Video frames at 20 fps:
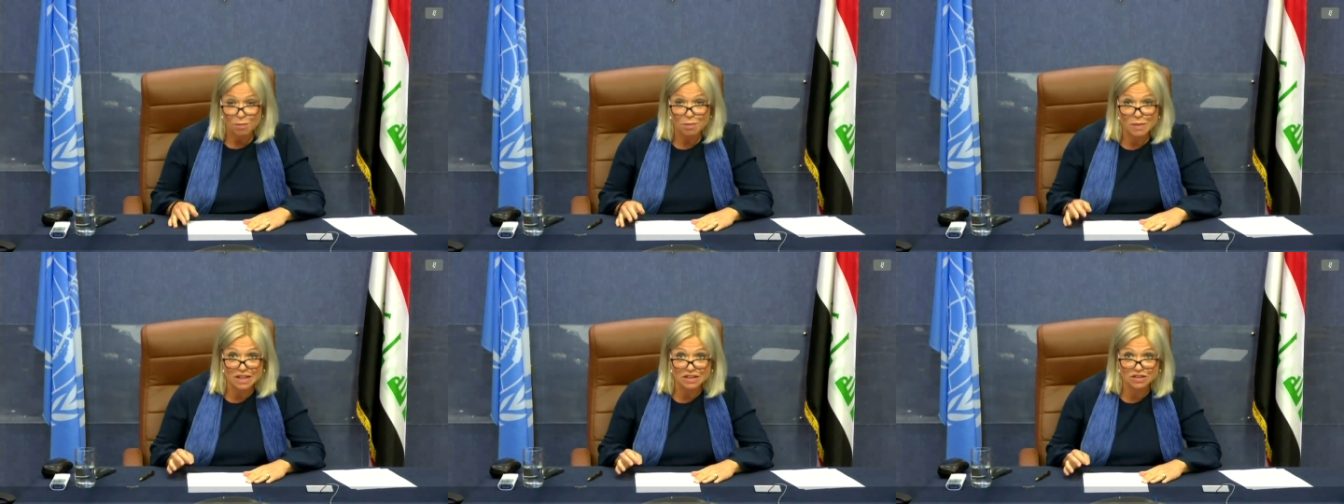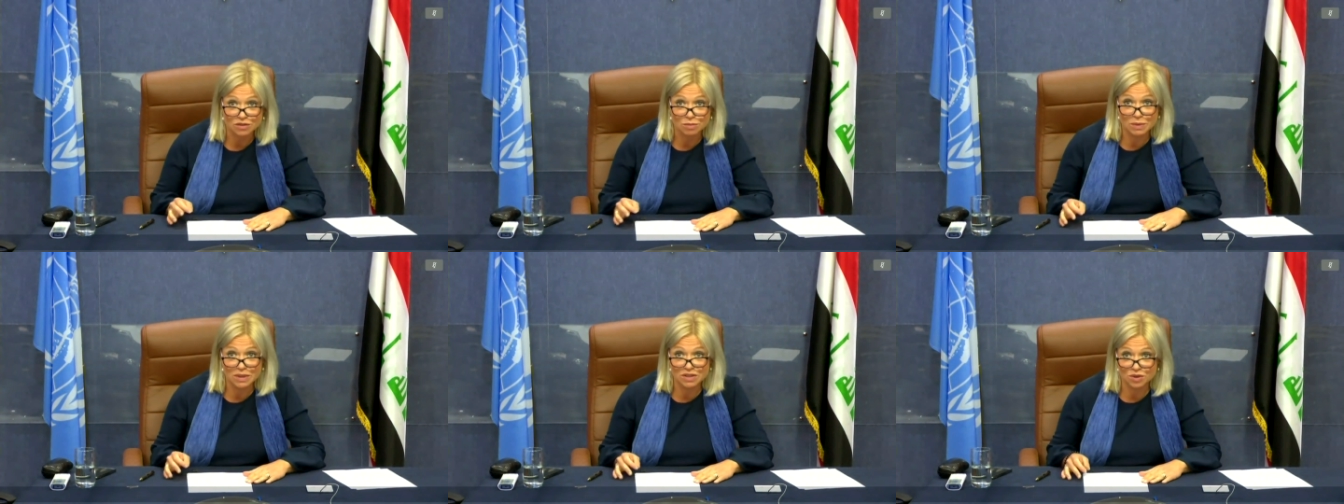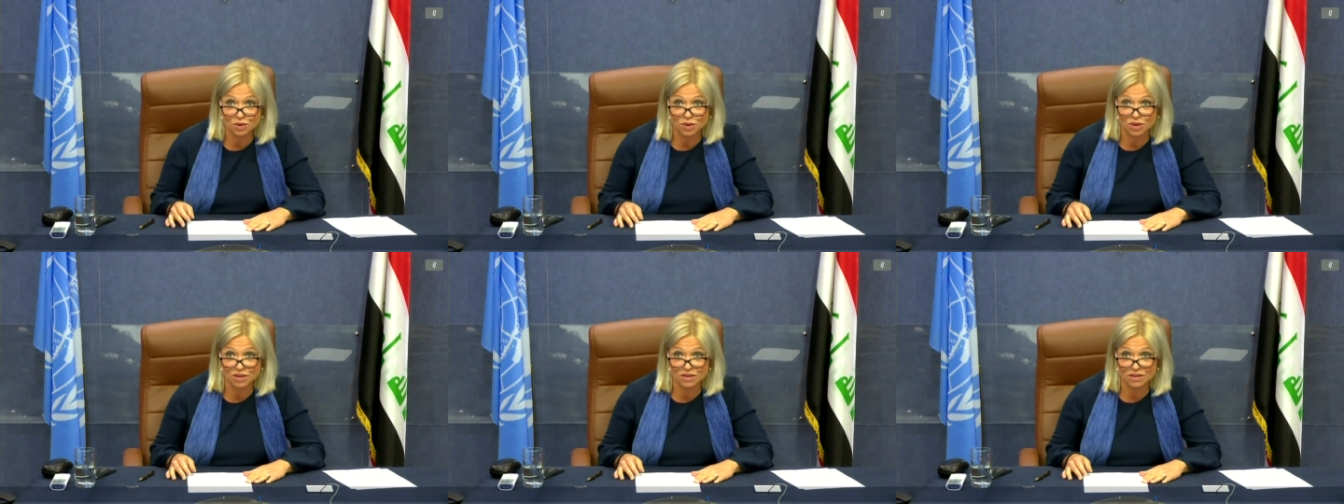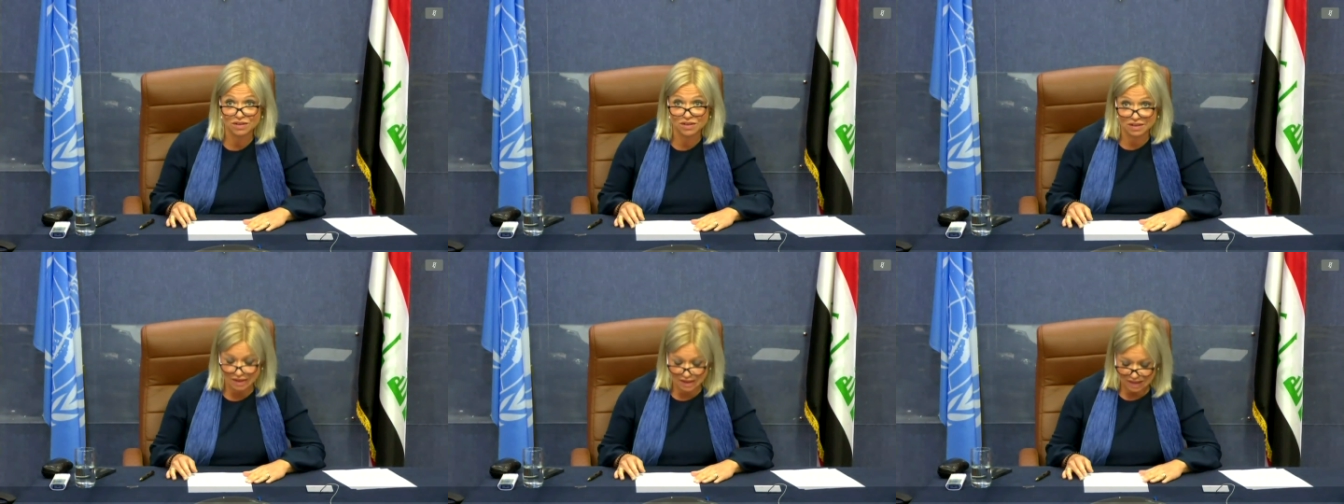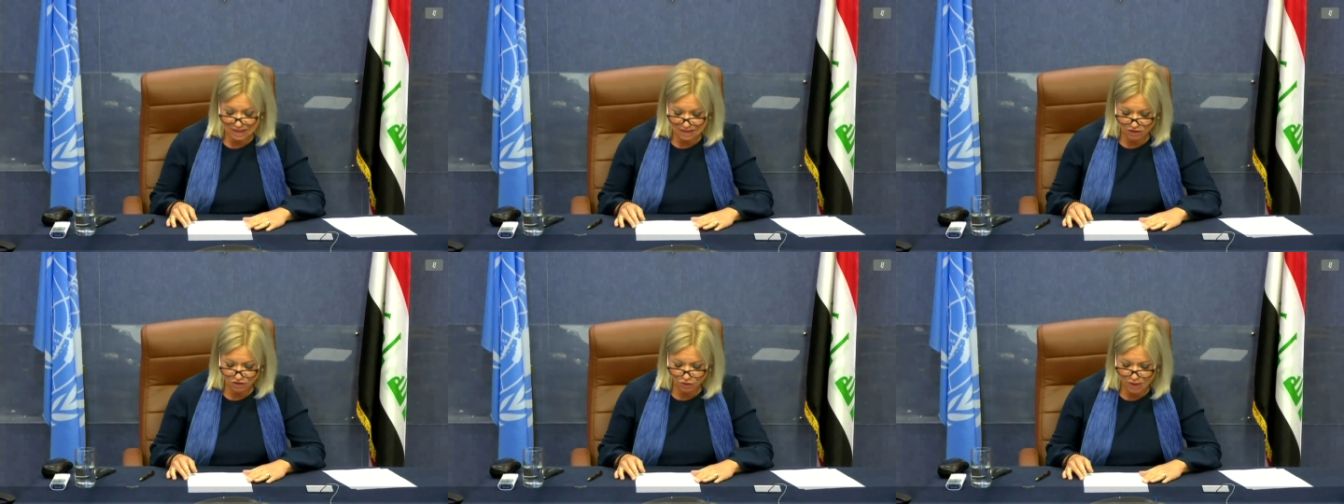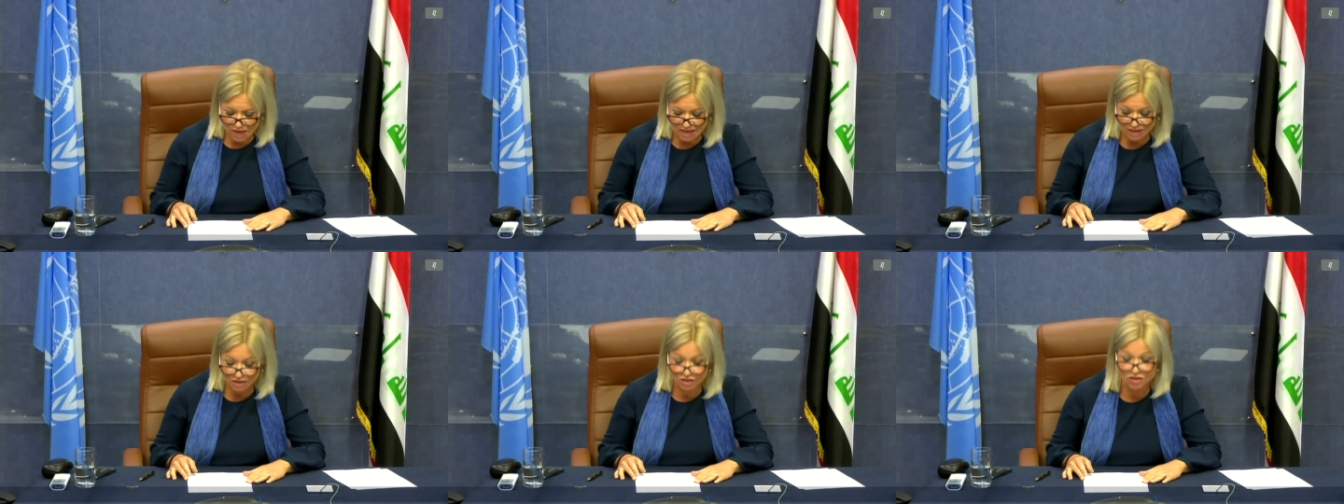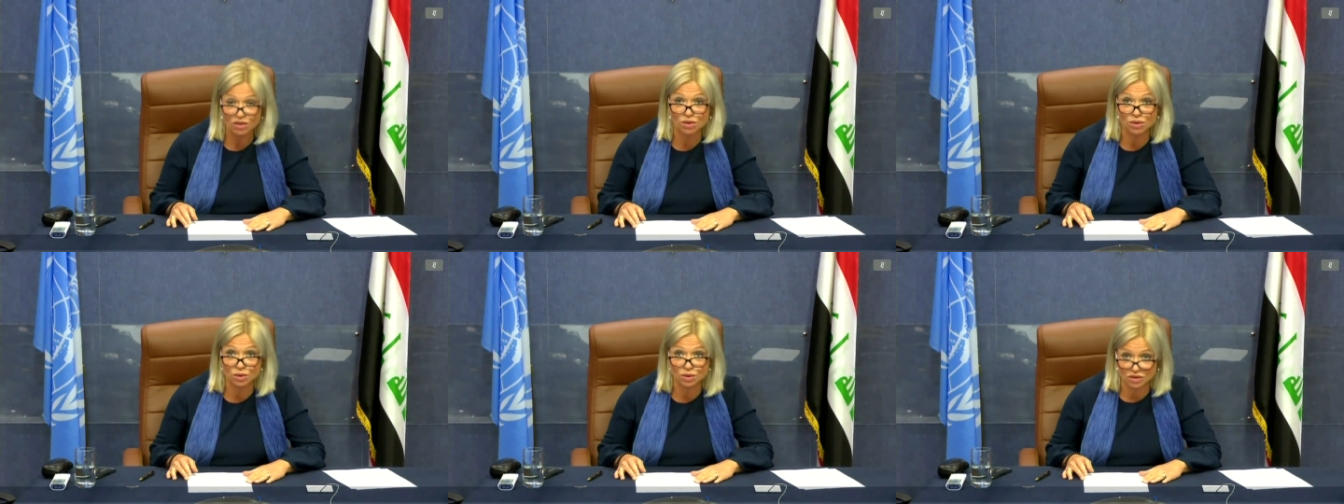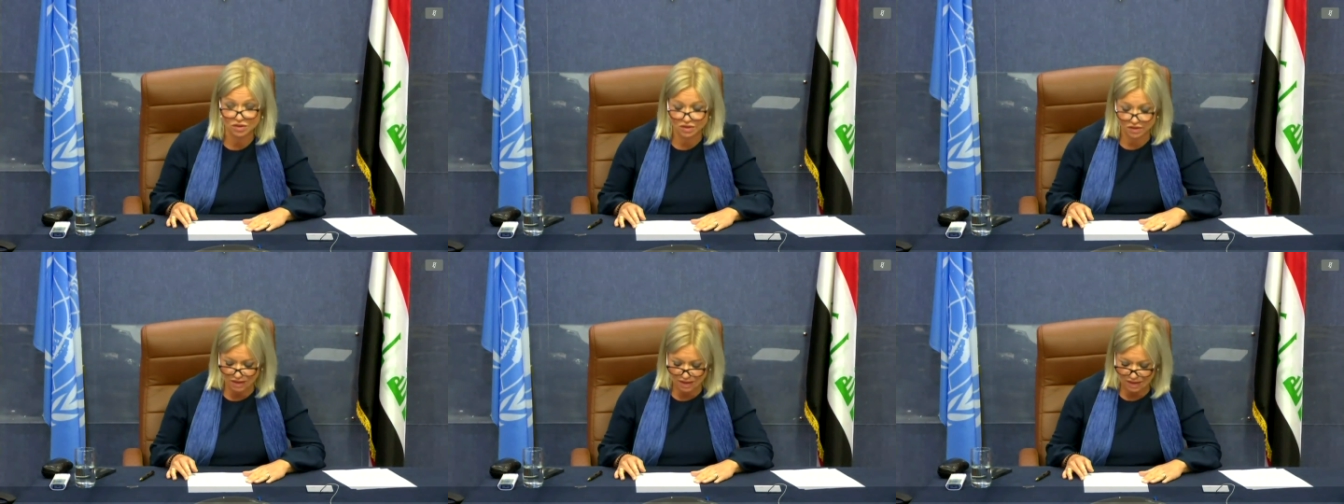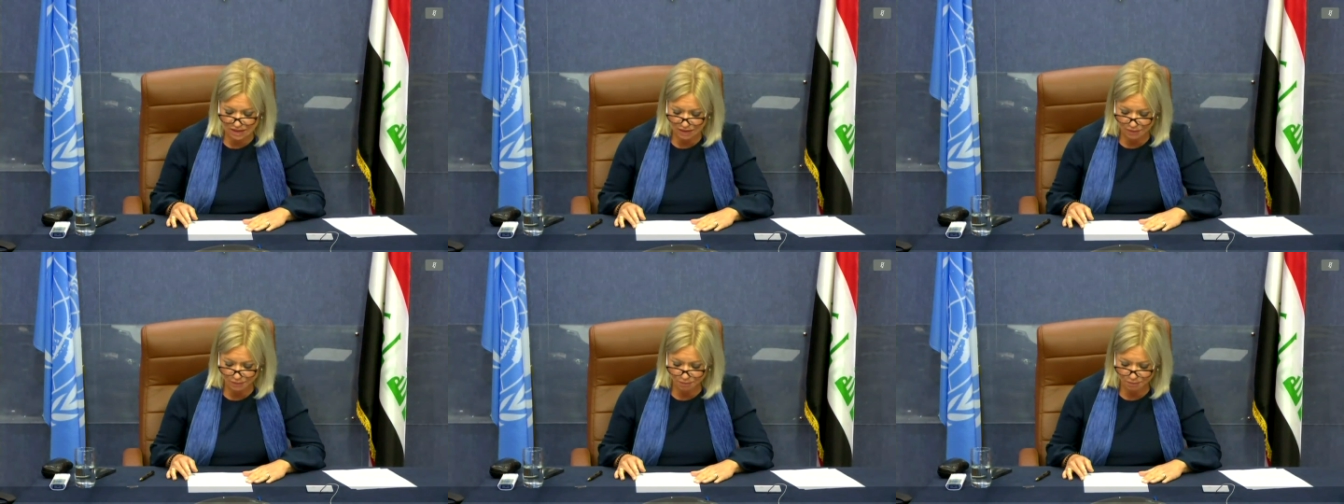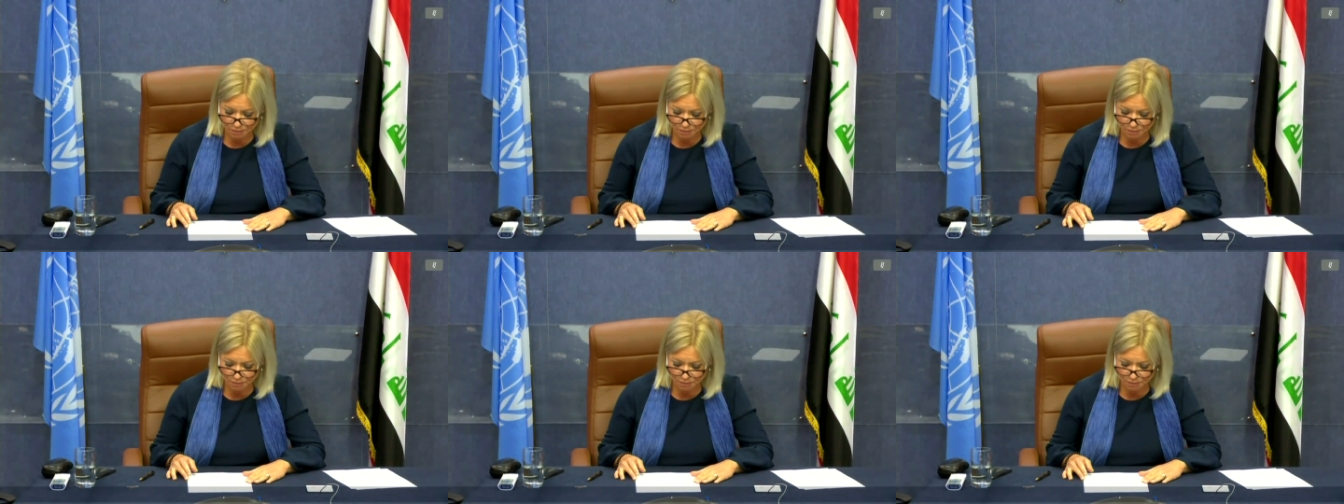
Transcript: must be turned into action urgently.